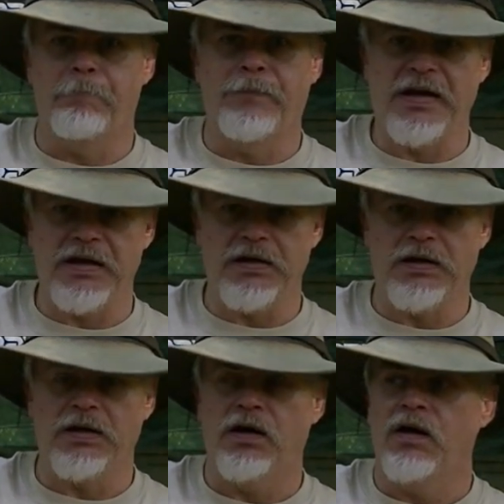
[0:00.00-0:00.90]
B,
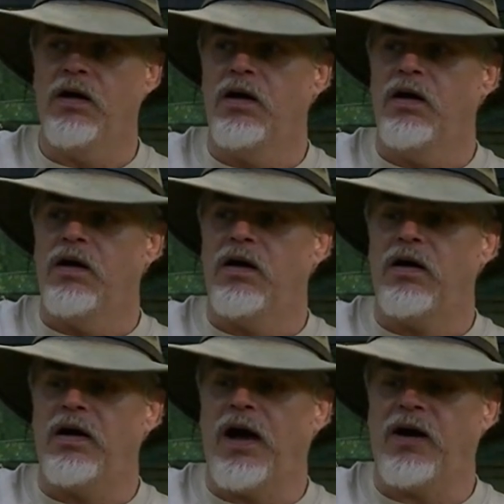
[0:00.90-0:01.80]

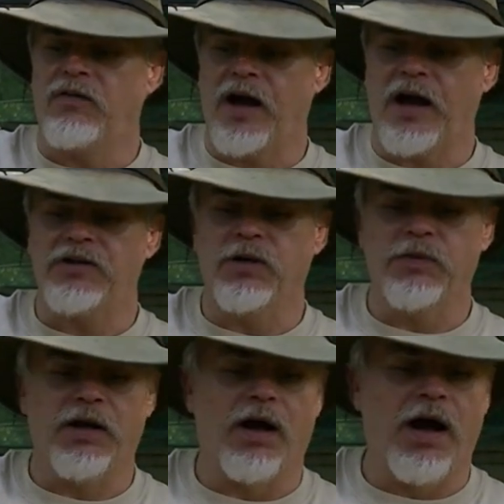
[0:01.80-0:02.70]
have I got
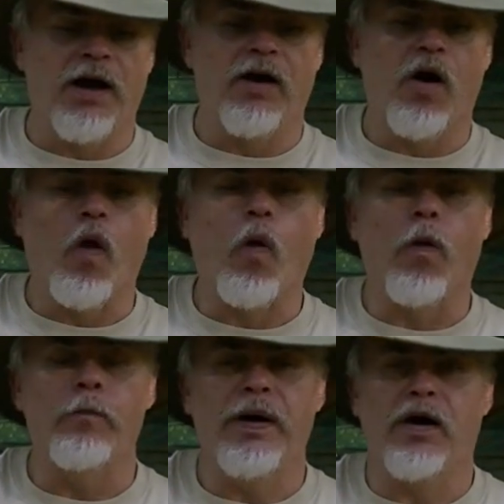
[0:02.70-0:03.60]
something lighter
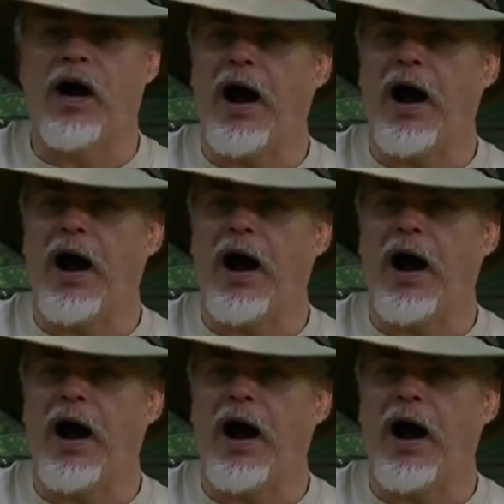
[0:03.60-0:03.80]
or better?